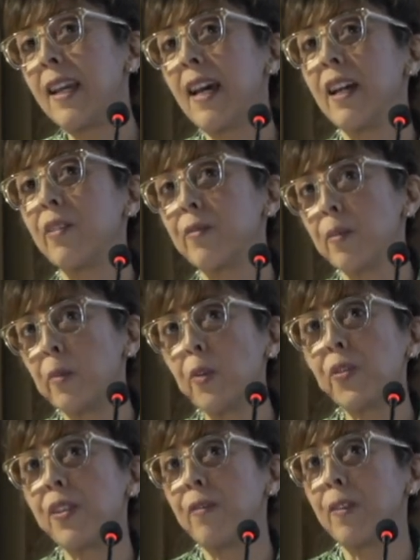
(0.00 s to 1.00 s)
uh, from
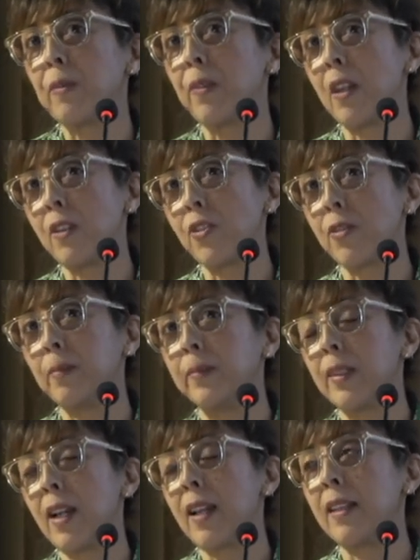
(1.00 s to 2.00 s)
Lucy Foundation.
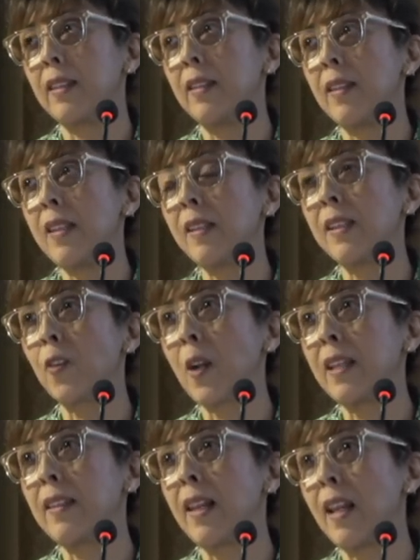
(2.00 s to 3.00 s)
And this
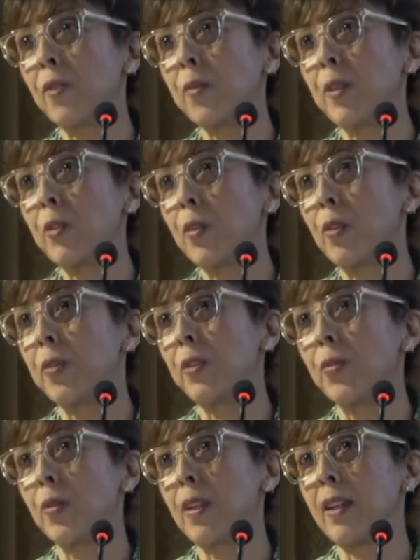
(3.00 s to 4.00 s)
grant allows me to go
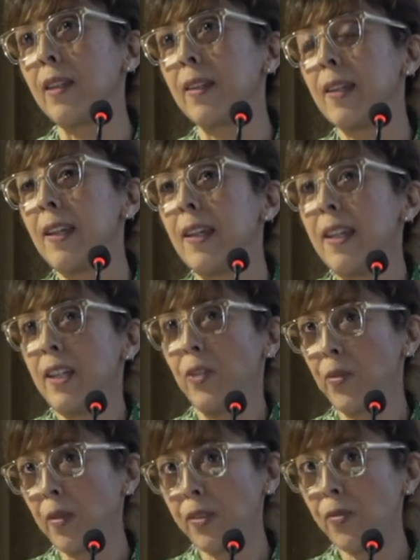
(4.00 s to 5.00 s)
into the,
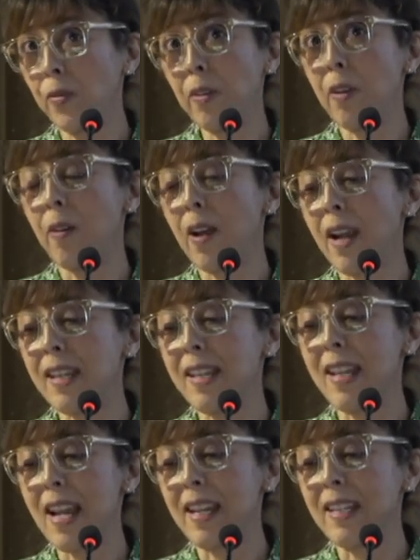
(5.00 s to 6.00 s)
into the studio. I,
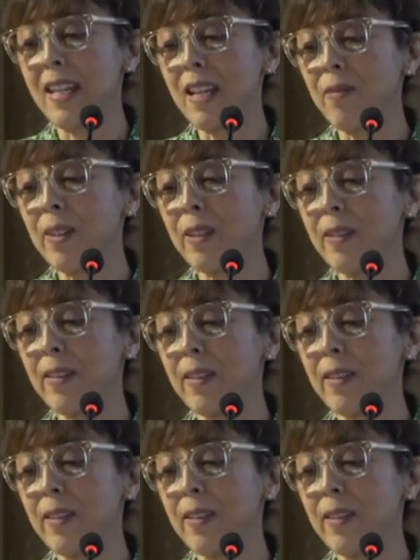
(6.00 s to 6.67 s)
I never